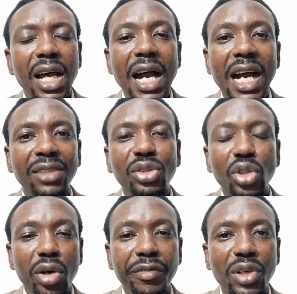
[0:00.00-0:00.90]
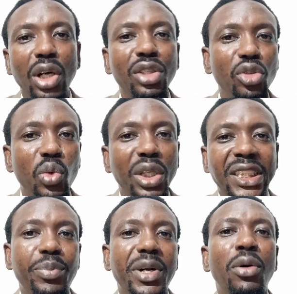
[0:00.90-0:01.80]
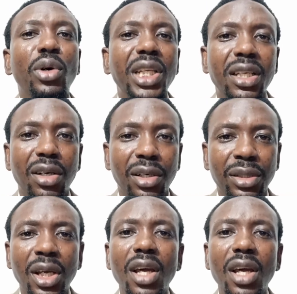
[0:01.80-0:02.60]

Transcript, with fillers: house of God to worship a holy God.